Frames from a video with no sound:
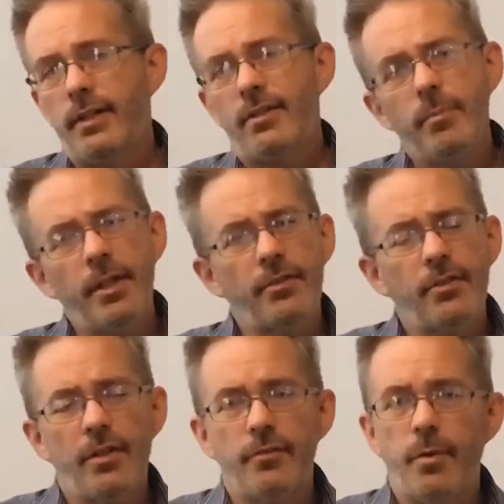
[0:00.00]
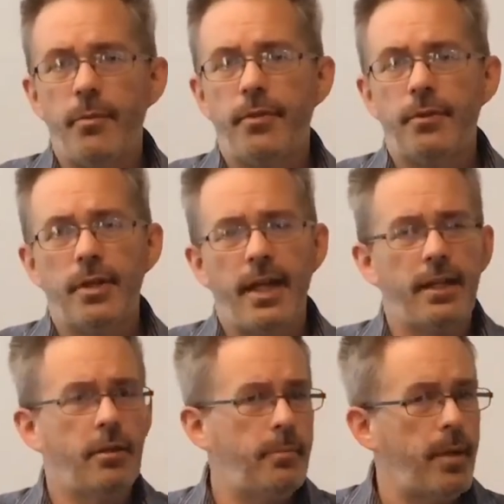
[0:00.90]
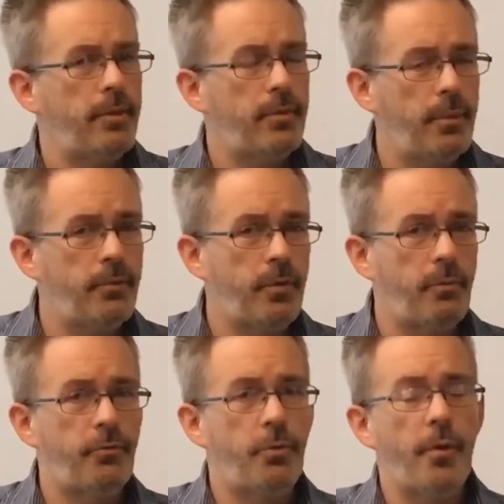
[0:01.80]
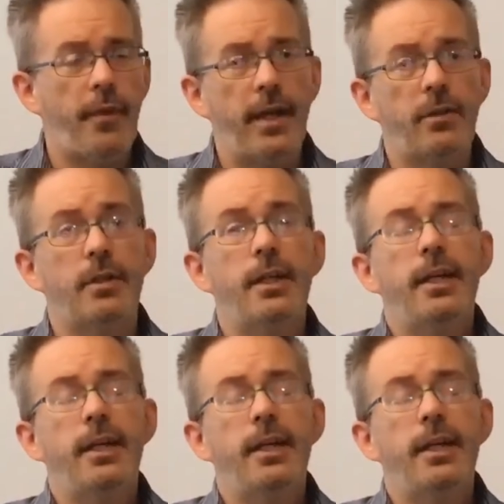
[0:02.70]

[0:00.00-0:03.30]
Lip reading: and somebody else saw it from a third angle, maybe somebody from a fourth angle,